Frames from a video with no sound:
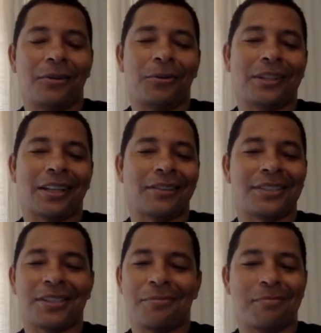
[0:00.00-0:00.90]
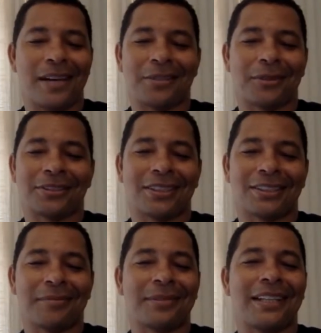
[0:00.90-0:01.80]
without shin pads, was not
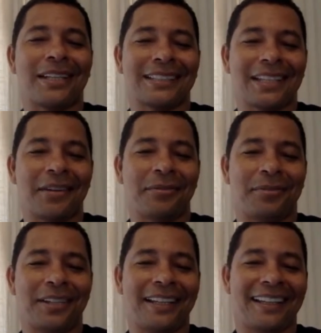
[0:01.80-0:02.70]
something safe.